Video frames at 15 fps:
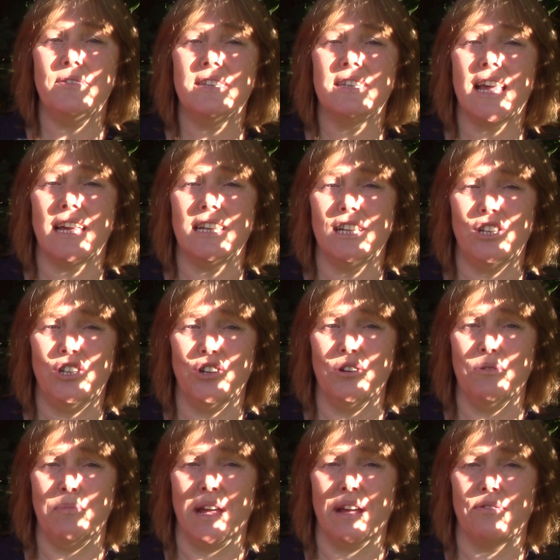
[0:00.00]
if it's getting
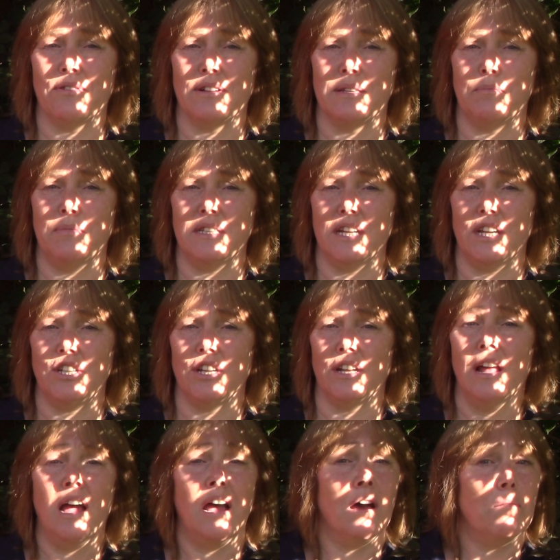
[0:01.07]
too big for its
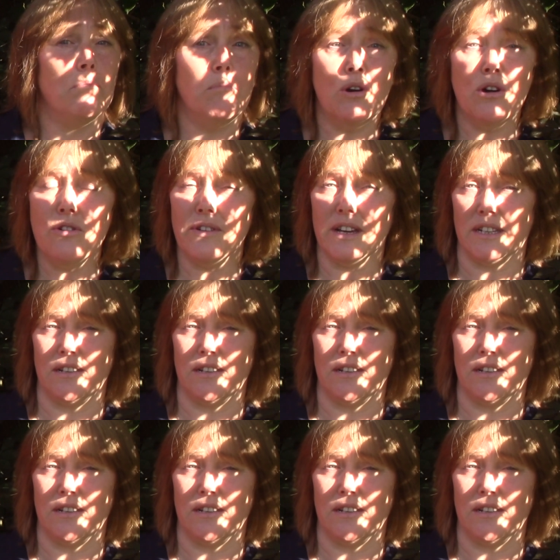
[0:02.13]
position, move